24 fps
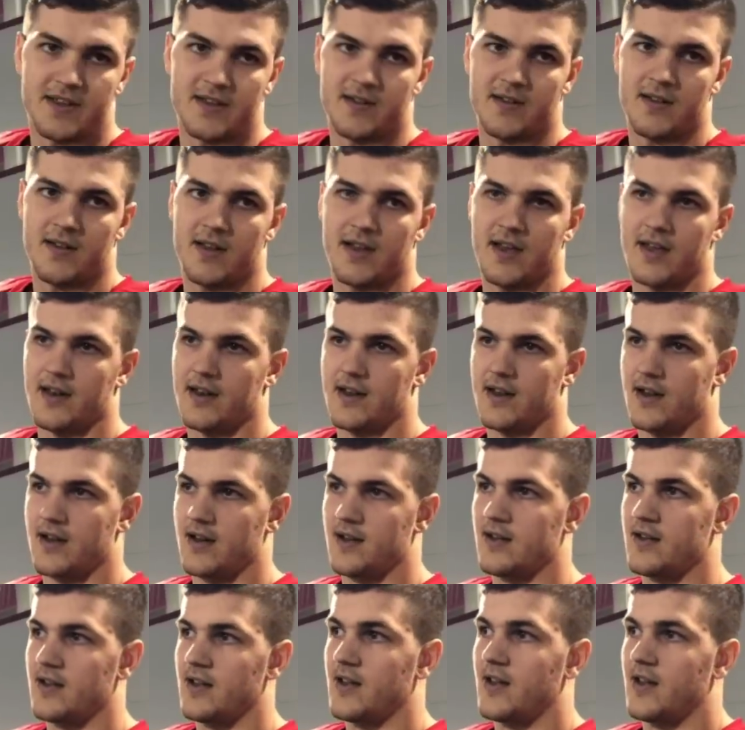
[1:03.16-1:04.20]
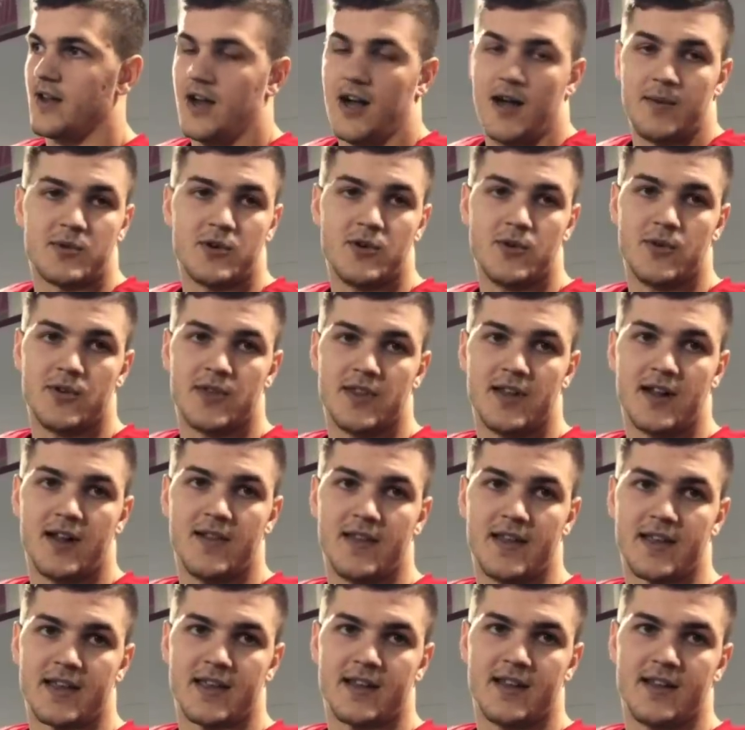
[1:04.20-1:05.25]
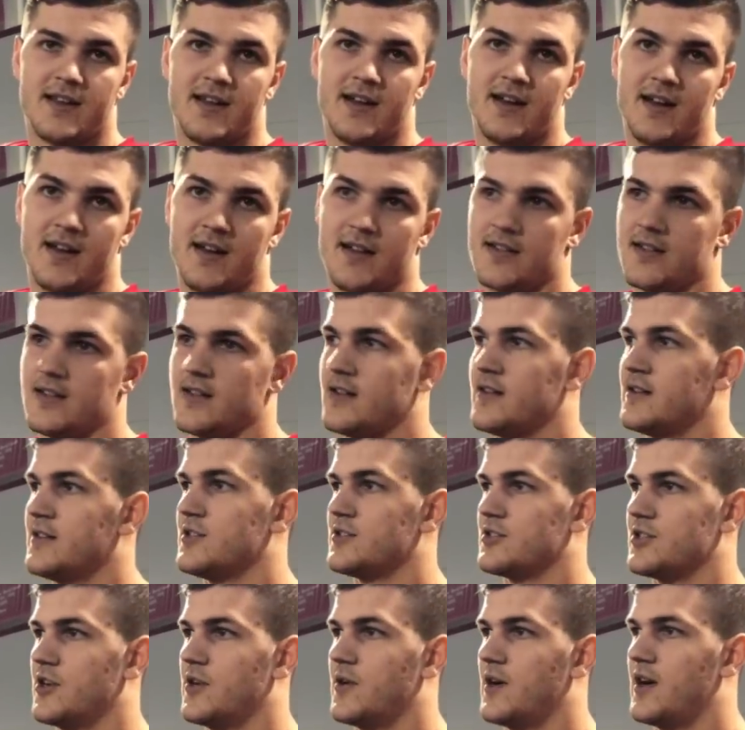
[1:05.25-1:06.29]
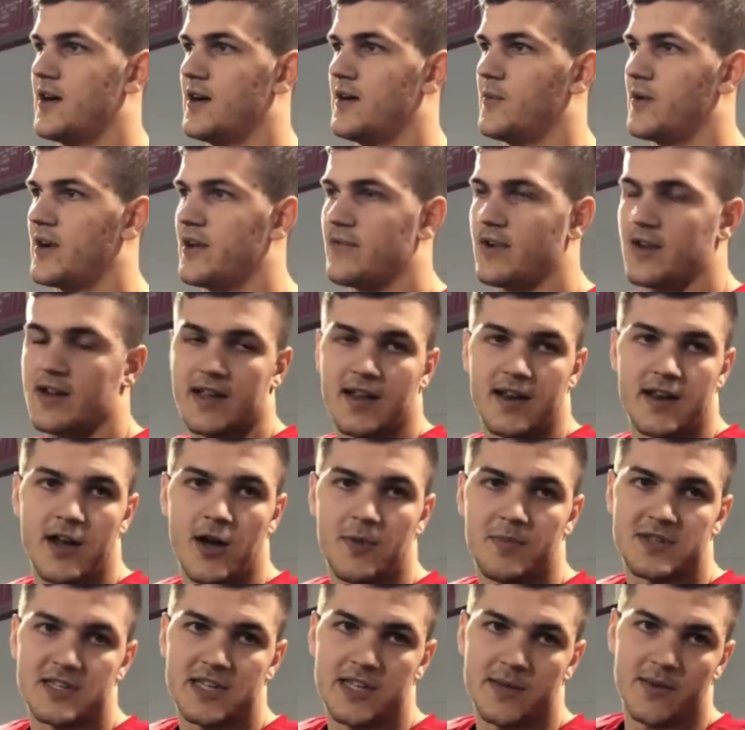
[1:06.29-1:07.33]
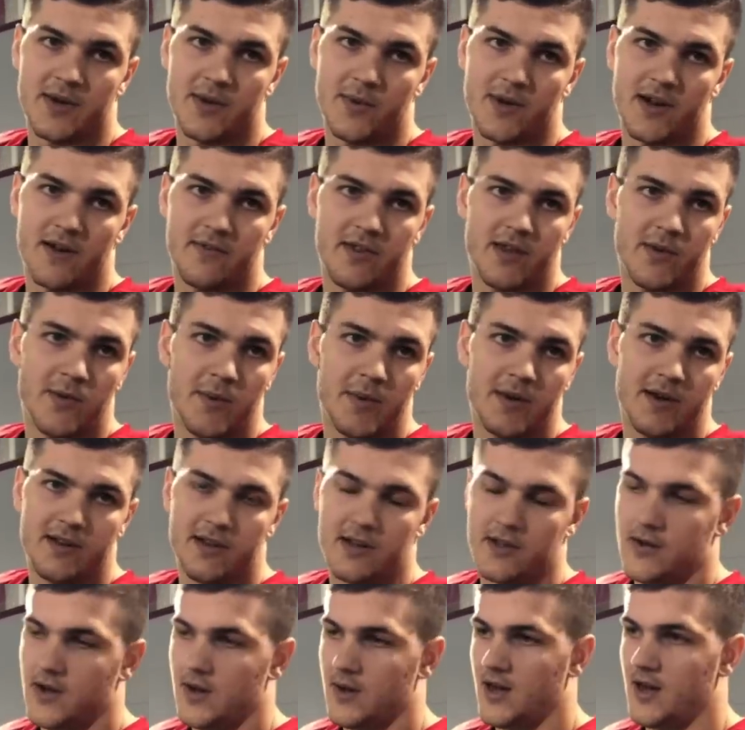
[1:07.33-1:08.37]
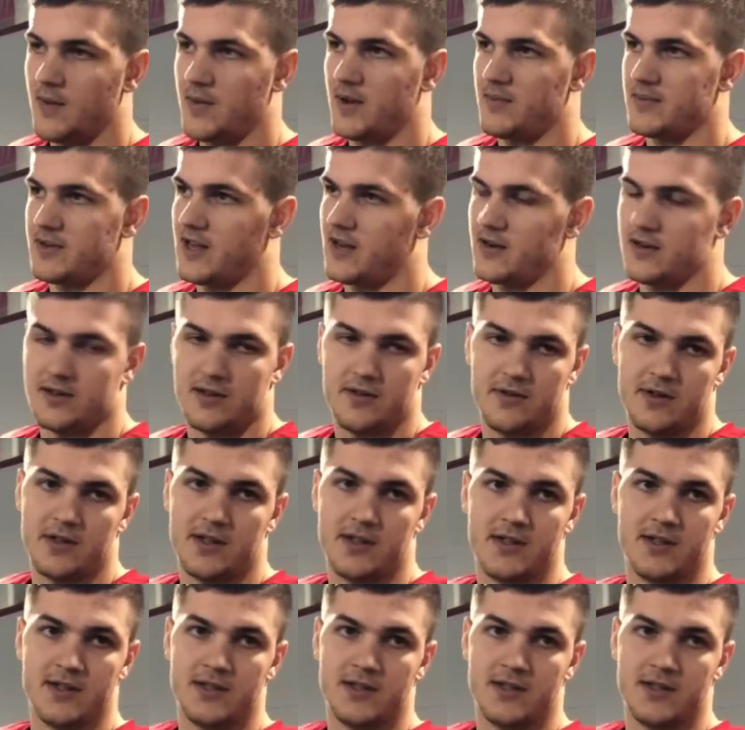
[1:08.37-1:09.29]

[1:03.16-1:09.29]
in, and uh, I'm cool with it. I like it. Uh, so uh, whatever I can to help the team win, whatever they want me to do, I'm, I'm, down to do it.